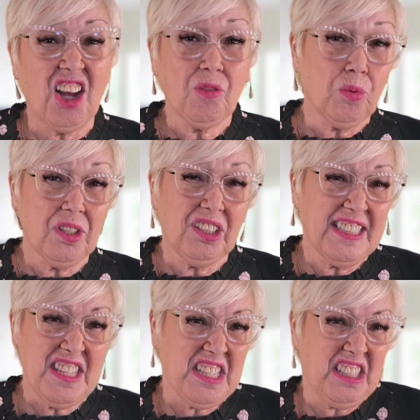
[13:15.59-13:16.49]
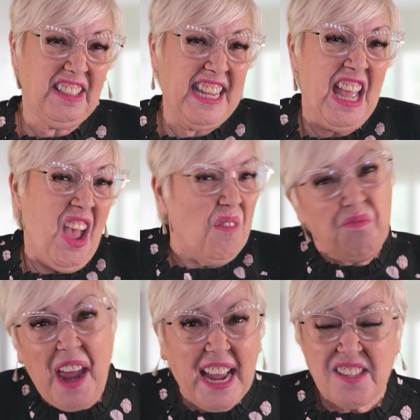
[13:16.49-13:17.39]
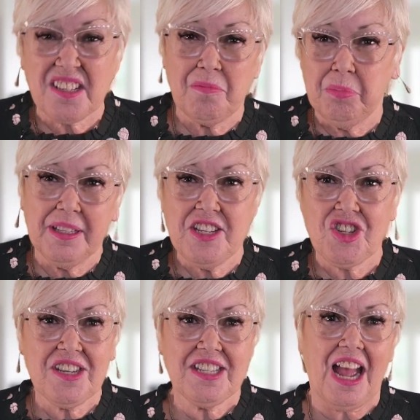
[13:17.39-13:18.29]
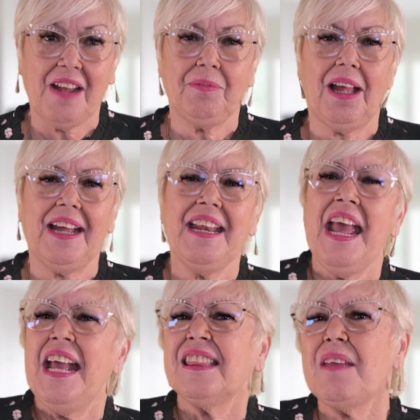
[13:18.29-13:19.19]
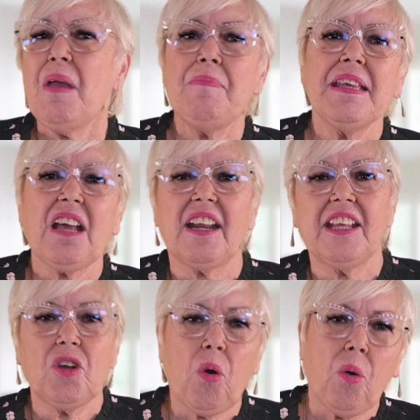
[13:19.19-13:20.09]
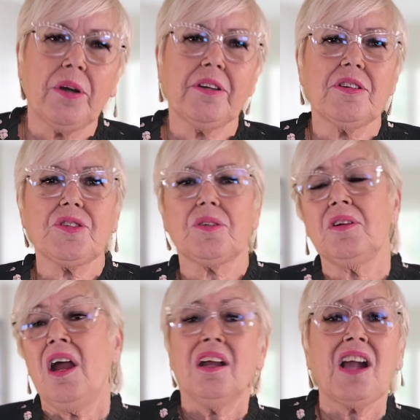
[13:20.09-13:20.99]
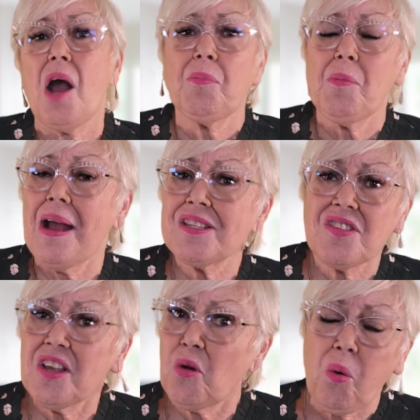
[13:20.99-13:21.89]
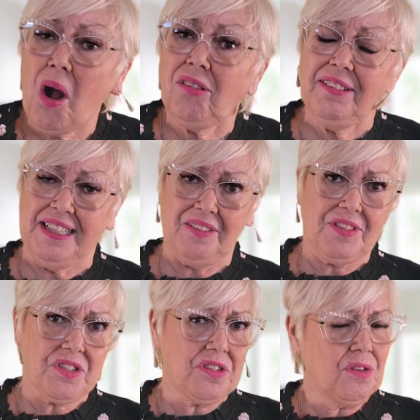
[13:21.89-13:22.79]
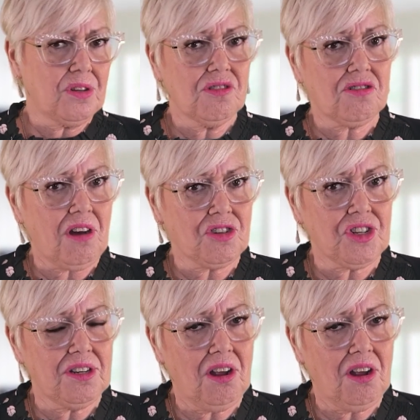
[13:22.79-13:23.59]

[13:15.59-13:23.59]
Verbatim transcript: unrealistically fast completion timeline, they may be cutting corners or compromising the quality of this new construction